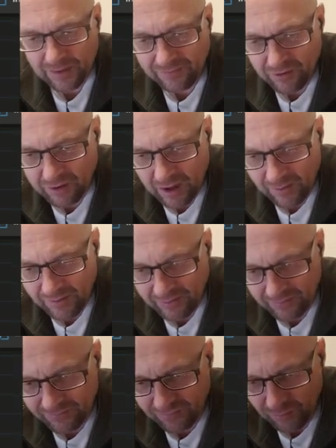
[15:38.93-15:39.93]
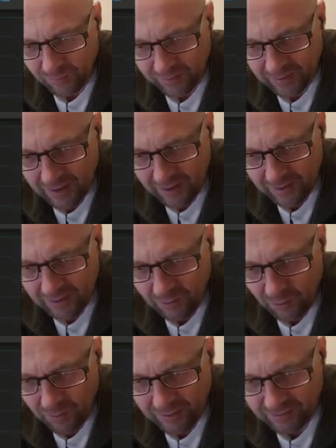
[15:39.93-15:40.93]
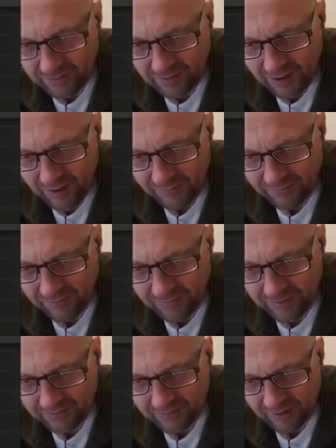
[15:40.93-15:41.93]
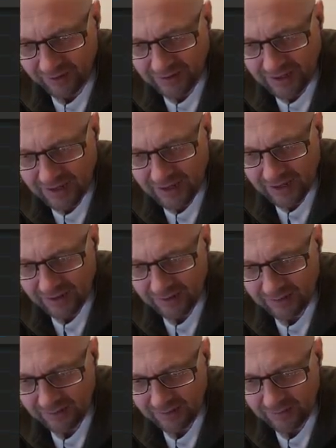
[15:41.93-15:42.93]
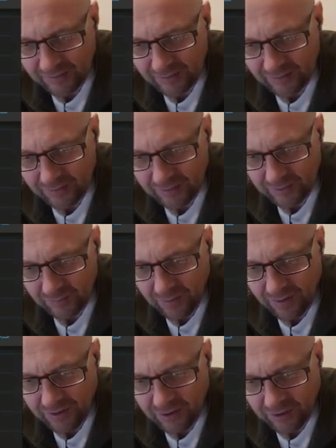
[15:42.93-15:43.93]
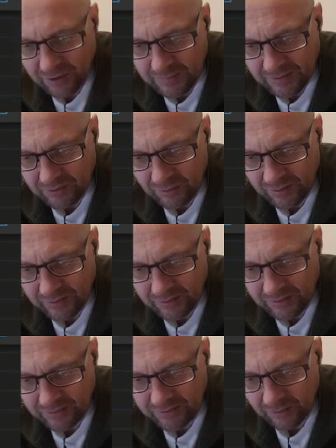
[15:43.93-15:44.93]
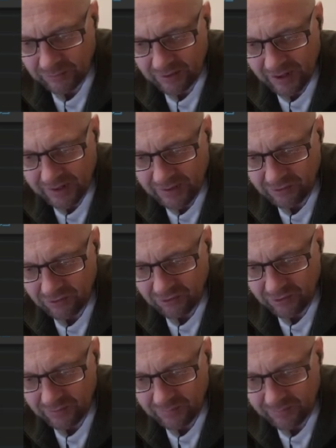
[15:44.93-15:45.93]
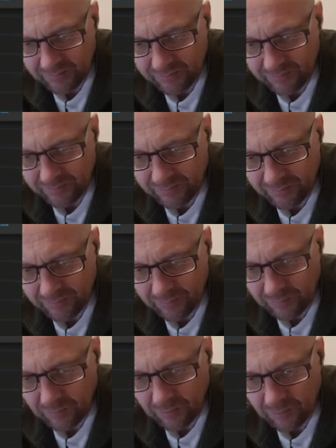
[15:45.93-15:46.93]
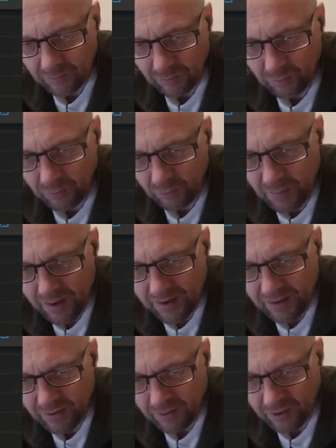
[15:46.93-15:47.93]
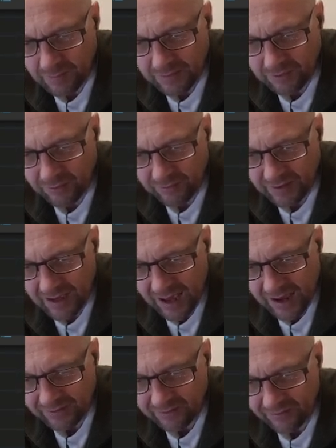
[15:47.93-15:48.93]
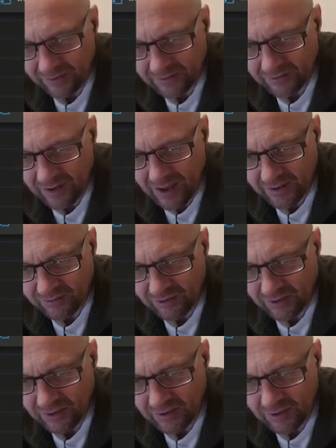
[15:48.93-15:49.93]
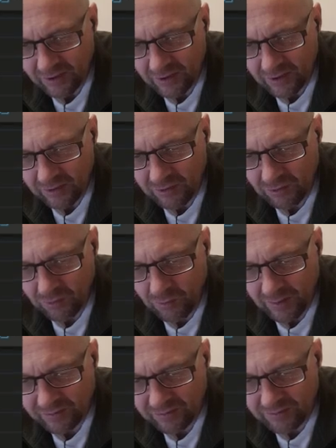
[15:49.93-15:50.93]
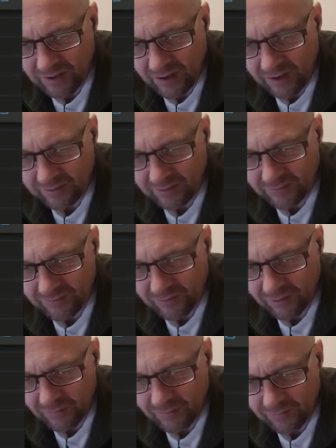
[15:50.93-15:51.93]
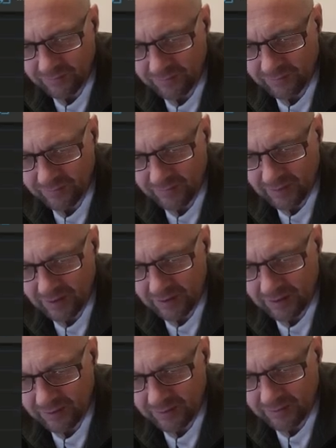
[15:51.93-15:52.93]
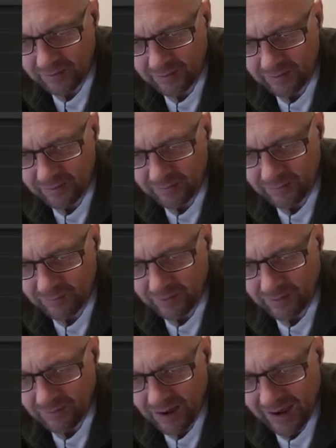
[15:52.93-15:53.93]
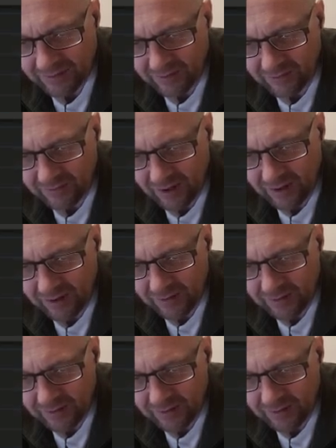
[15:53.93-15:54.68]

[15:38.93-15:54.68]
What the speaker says: if you're going forward, you always start from this line here, whether you're going to be doing the delta H or whether you're going to be doing the activation energy. You always start from where the reactants are.